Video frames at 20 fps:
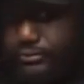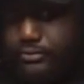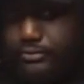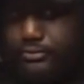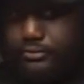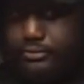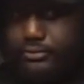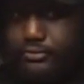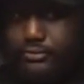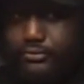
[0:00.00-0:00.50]

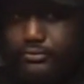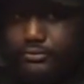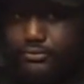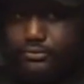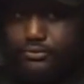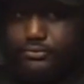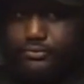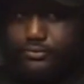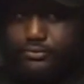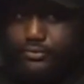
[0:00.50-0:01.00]

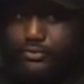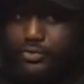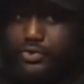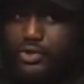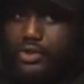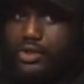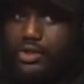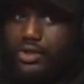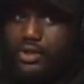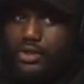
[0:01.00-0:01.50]

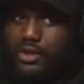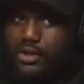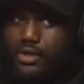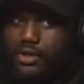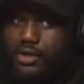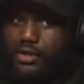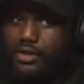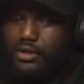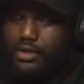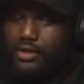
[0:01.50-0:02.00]

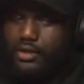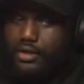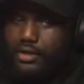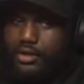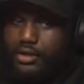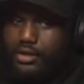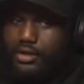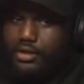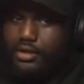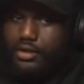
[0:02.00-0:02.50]

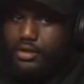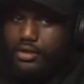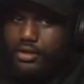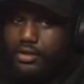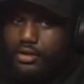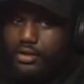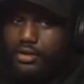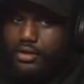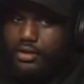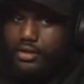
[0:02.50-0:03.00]

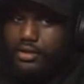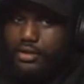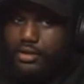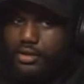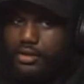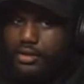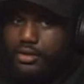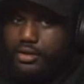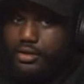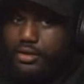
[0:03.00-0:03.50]

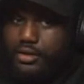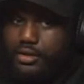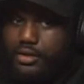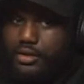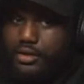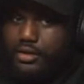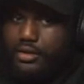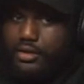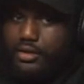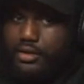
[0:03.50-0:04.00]

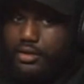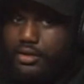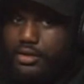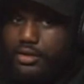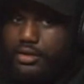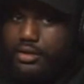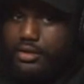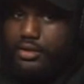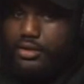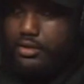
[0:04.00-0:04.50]

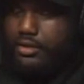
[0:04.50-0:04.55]
This person isn't speaking.